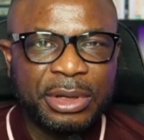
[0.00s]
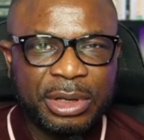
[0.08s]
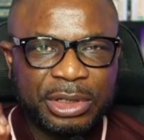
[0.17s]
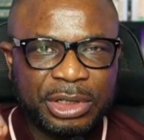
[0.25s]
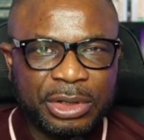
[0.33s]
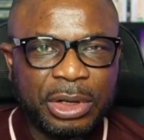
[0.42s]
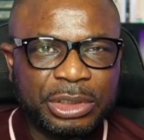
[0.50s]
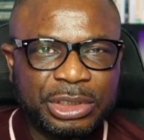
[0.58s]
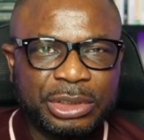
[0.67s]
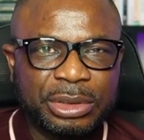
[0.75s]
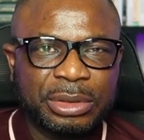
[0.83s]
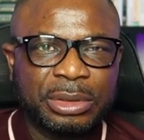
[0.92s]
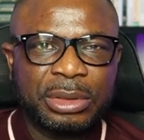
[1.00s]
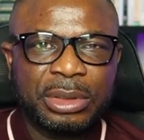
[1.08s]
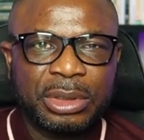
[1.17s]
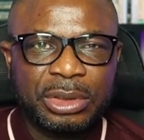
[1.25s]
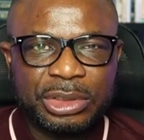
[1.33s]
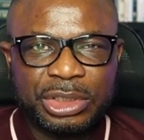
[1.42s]
The Dutch,
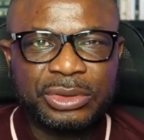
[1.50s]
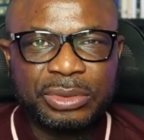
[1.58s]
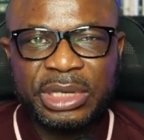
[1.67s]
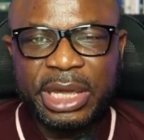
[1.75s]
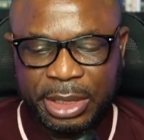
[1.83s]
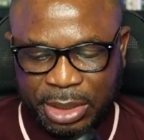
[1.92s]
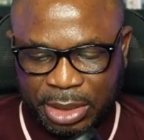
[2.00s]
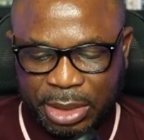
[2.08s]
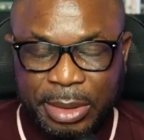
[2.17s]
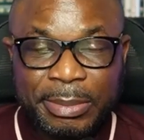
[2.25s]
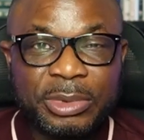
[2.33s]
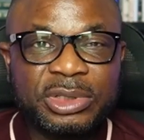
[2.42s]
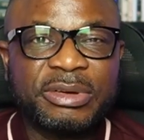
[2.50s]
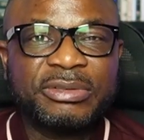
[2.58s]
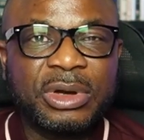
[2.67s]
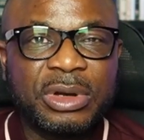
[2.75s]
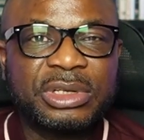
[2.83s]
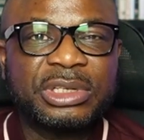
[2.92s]
till today, most of the
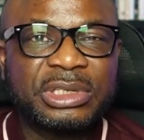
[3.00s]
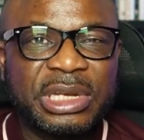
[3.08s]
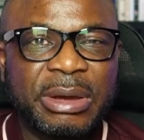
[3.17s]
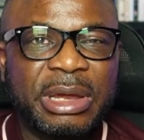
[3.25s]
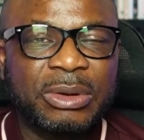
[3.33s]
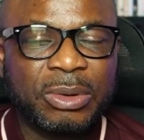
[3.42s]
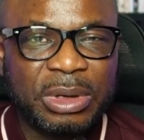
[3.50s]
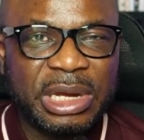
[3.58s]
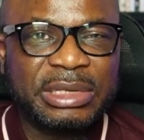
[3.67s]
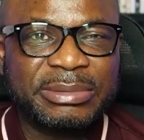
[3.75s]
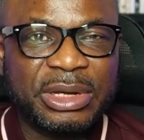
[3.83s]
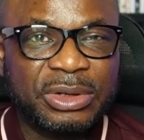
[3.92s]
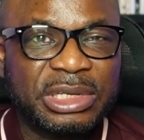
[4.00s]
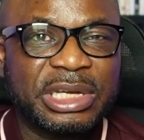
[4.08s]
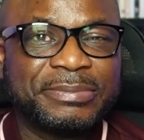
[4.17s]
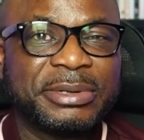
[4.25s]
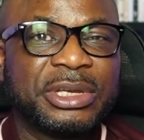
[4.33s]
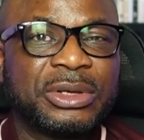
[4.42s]
countries that were colonized by Dutch are
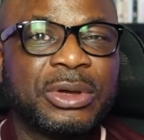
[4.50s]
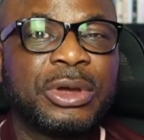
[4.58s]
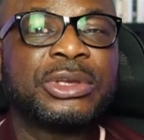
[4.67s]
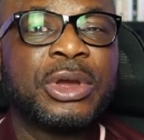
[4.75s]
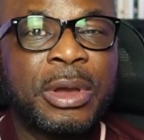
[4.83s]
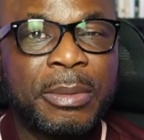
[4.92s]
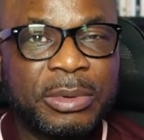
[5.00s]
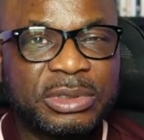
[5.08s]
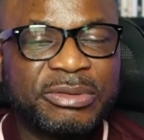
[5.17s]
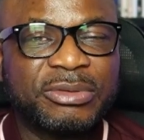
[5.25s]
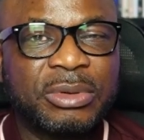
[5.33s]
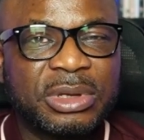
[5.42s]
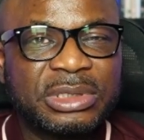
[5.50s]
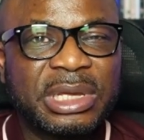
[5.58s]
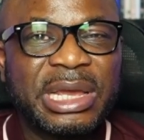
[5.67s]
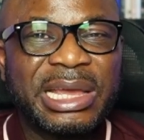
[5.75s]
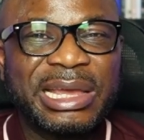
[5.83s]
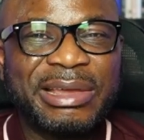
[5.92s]
speaking Dutch. Most of the ones,
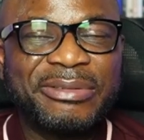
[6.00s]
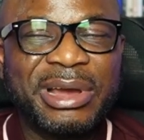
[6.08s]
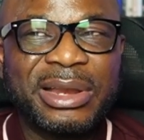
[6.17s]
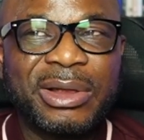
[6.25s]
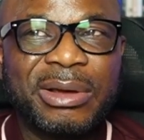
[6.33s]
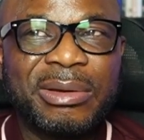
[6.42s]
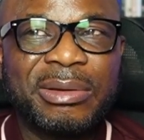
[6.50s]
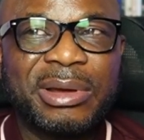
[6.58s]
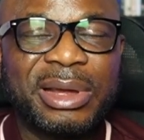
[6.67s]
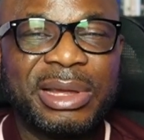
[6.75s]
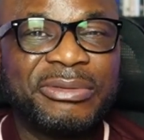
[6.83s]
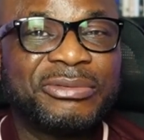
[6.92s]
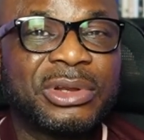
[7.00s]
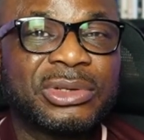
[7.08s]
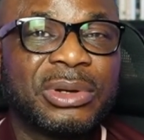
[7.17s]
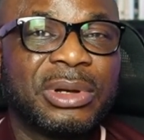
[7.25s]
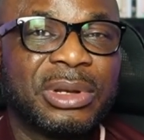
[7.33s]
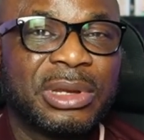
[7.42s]
in fact, if not
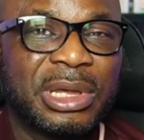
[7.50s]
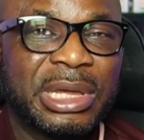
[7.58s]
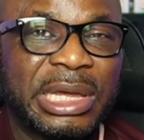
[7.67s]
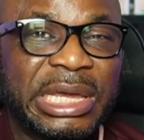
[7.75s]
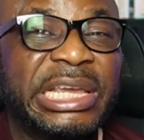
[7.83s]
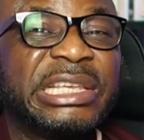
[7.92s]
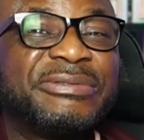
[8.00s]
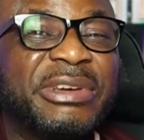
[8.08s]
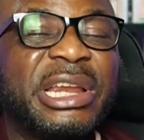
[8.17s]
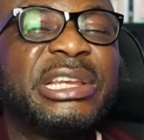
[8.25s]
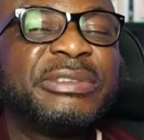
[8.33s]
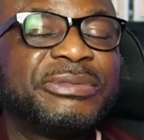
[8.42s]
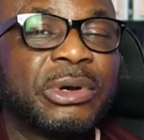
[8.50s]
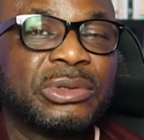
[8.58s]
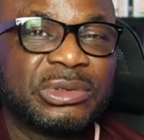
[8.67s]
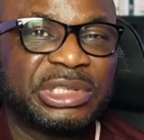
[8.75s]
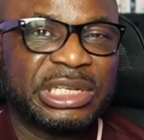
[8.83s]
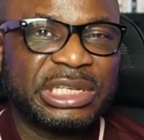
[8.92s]
all, it's very difficult
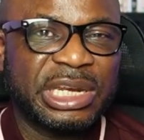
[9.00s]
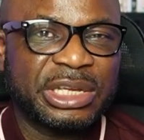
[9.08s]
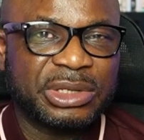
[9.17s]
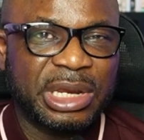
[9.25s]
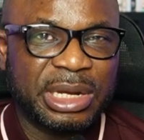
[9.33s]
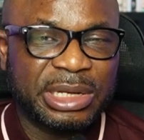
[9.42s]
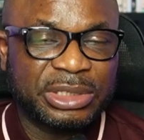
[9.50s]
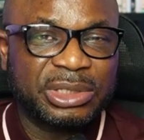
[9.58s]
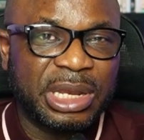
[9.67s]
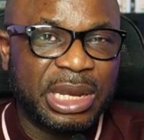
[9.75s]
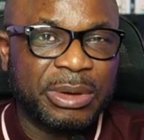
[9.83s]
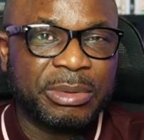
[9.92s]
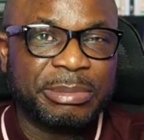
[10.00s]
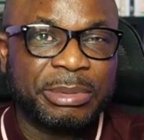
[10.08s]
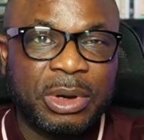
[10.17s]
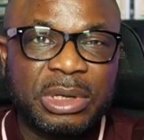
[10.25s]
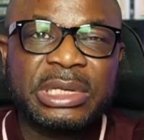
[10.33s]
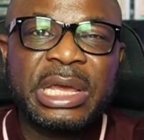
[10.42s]
to change the national language
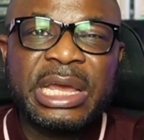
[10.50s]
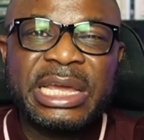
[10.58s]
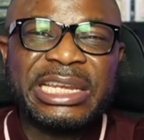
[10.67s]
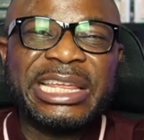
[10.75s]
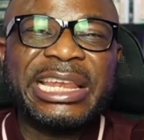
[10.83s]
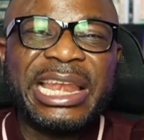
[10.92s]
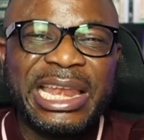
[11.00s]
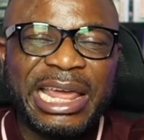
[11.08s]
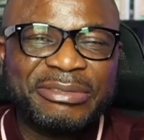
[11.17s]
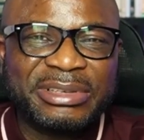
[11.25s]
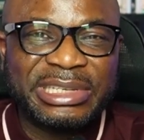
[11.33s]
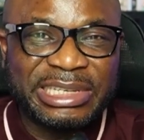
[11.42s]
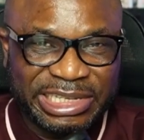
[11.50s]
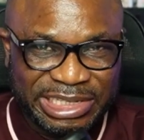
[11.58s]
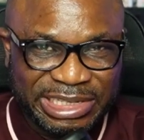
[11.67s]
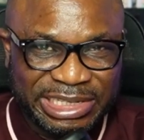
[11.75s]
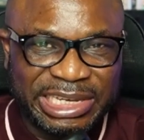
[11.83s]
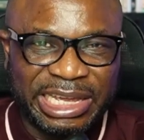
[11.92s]
because they left
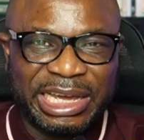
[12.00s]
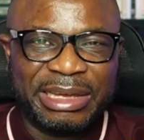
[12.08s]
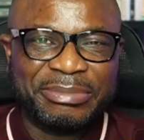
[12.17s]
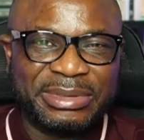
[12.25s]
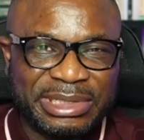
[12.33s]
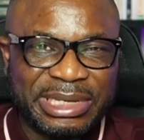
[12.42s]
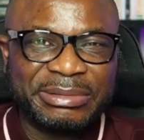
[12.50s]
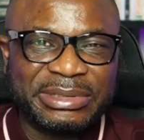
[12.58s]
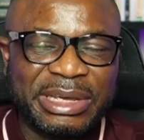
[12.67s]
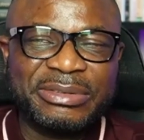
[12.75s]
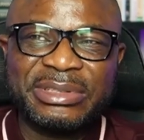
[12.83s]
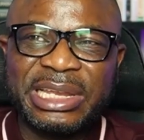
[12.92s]
themselves.